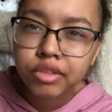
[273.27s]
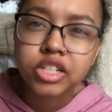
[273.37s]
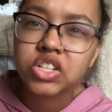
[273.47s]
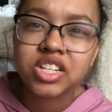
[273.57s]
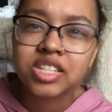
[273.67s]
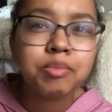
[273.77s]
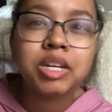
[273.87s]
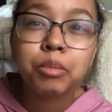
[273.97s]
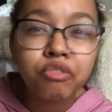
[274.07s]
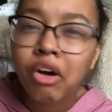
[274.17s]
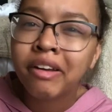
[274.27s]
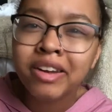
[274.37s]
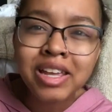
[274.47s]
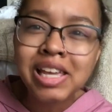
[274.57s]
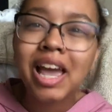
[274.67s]
Like, just accept it and move
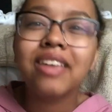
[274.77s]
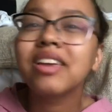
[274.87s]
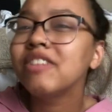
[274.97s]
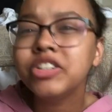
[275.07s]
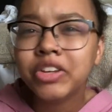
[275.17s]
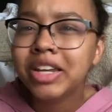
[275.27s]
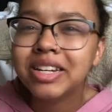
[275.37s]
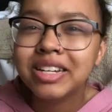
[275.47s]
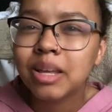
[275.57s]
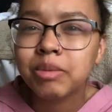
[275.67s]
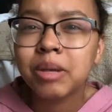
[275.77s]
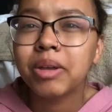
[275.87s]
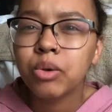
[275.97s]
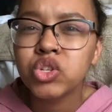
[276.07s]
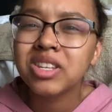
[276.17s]
on. And like eventually he did accept it,
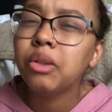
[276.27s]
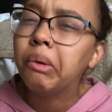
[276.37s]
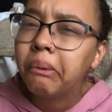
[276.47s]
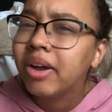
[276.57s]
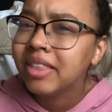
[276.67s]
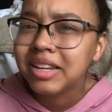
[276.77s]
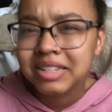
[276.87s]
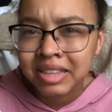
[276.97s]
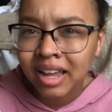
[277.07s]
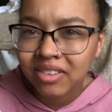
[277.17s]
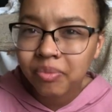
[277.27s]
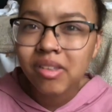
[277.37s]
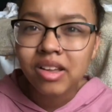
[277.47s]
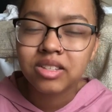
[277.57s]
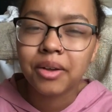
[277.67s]
but it was just a little annoying that he did that,
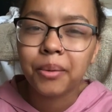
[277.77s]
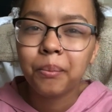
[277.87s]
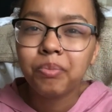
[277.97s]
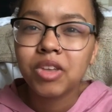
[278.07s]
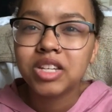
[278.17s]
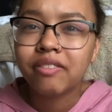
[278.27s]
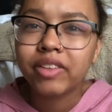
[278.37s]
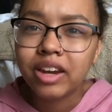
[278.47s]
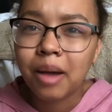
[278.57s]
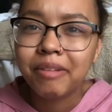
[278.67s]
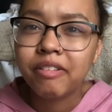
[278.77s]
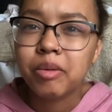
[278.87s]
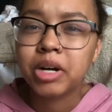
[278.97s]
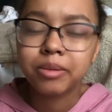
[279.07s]
so definitely not my favorite